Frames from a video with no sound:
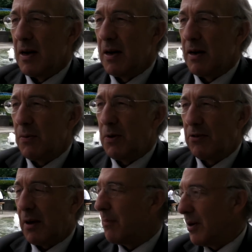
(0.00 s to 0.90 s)
uh,
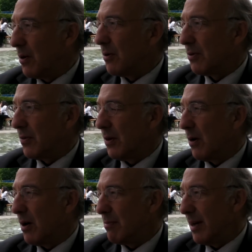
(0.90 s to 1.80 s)
with something else of
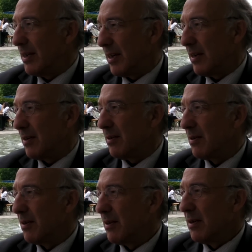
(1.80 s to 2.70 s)
their own making.
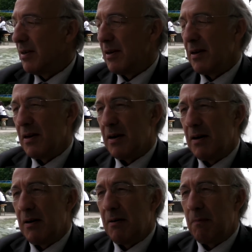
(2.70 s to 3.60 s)

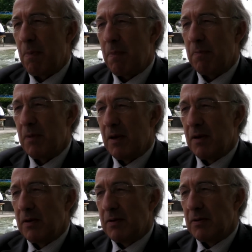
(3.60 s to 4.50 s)
Um,
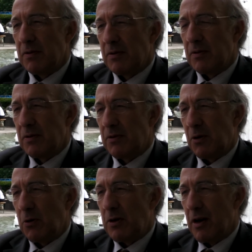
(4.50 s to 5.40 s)

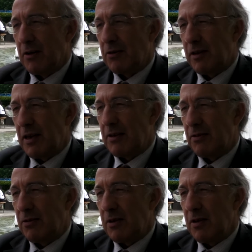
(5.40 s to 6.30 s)
so the United
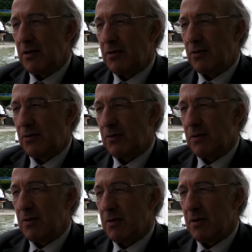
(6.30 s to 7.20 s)
States is
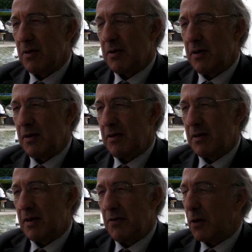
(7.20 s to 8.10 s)

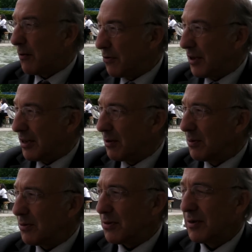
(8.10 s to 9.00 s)
giving off
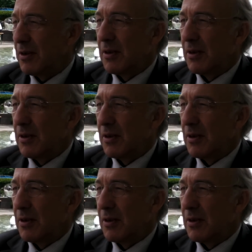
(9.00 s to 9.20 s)
signals